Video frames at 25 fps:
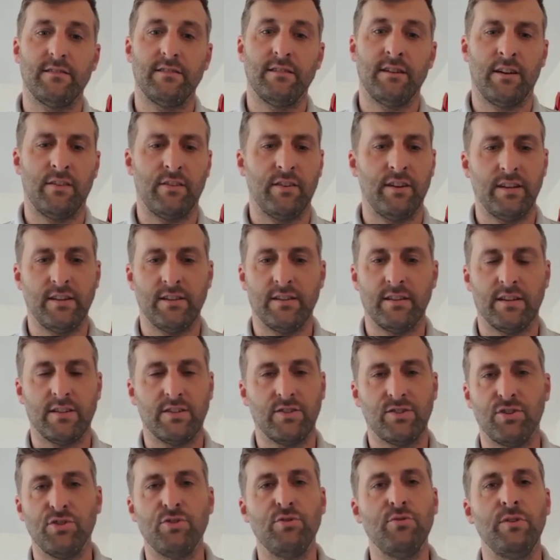I think it's like a
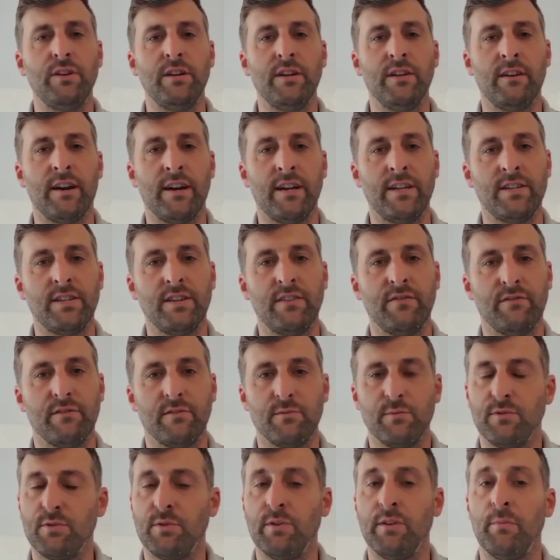two-year age
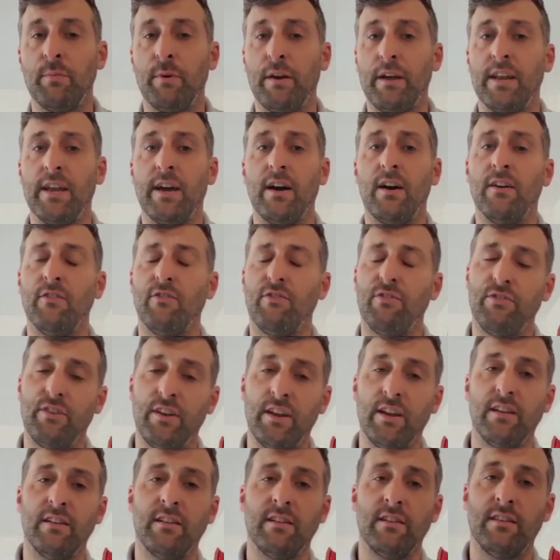difference between the pair now. I
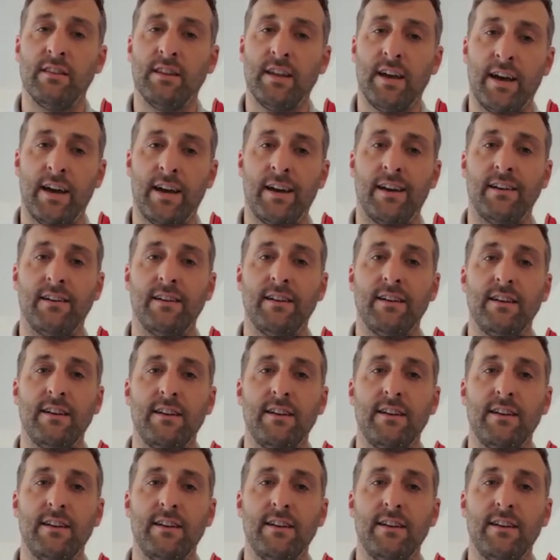think that that